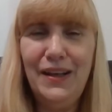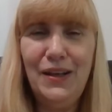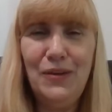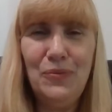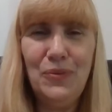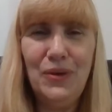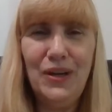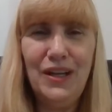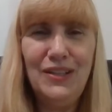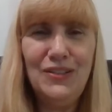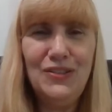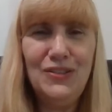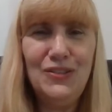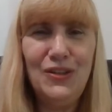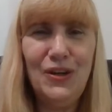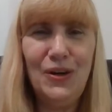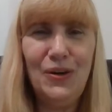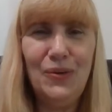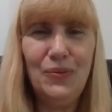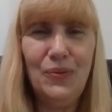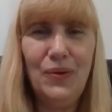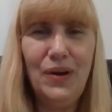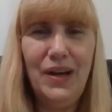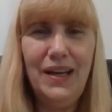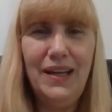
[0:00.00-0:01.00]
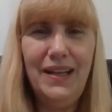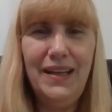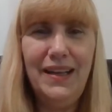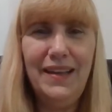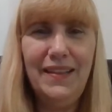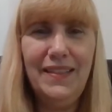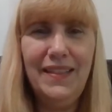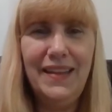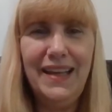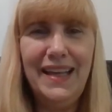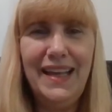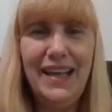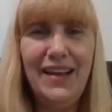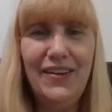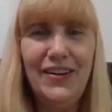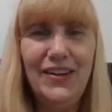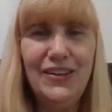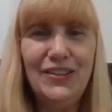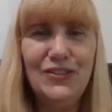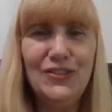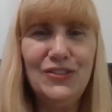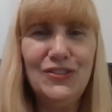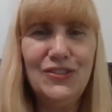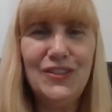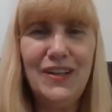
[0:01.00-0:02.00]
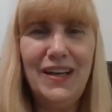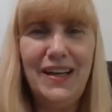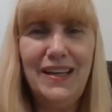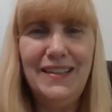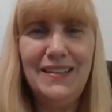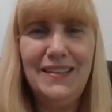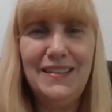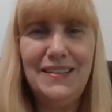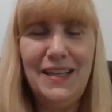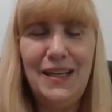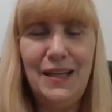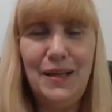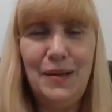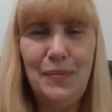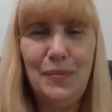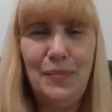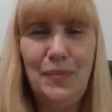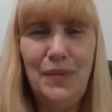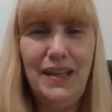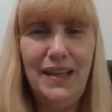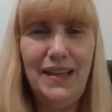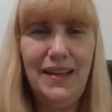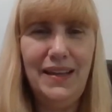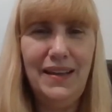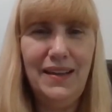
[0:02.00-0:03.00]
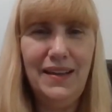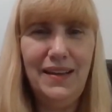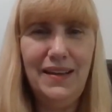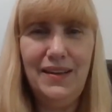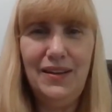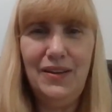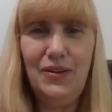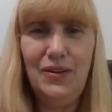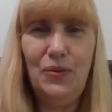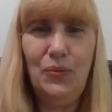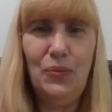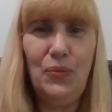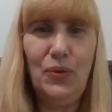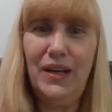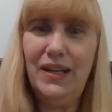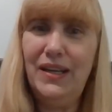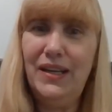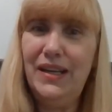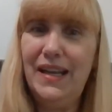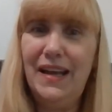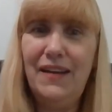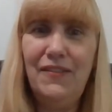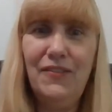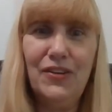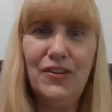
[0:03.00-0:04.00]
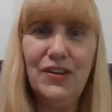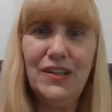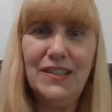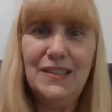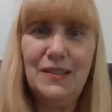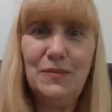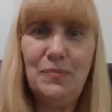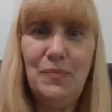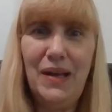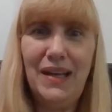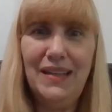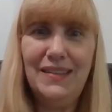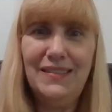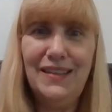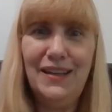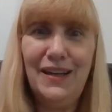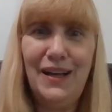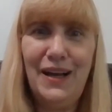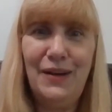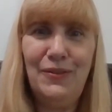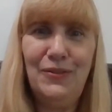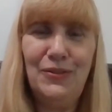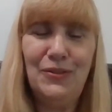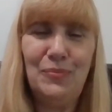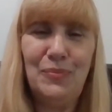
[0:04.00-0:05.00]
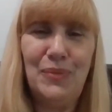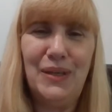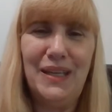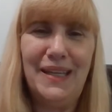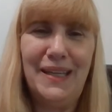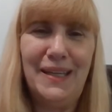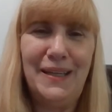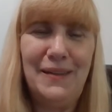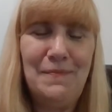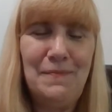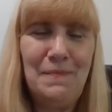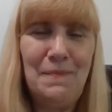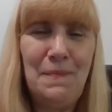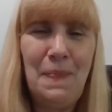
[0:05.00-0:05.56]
it when I start writing and the characters kind of take me where I never expected I would be.